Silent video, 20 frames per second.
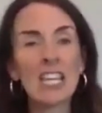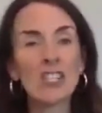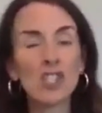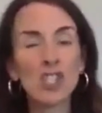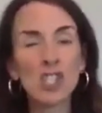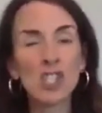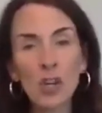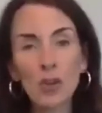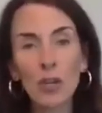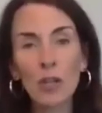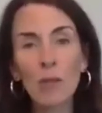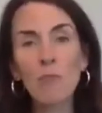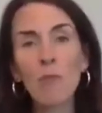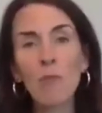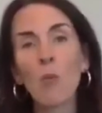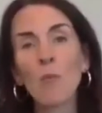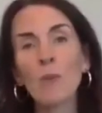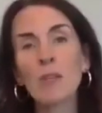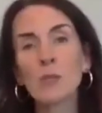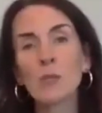and sharing
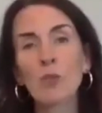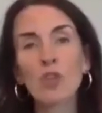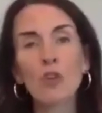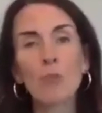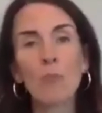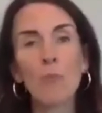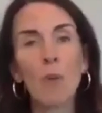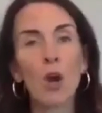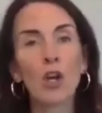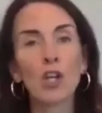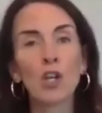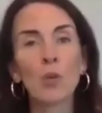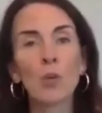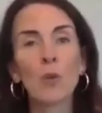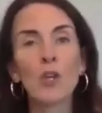moments with your partner,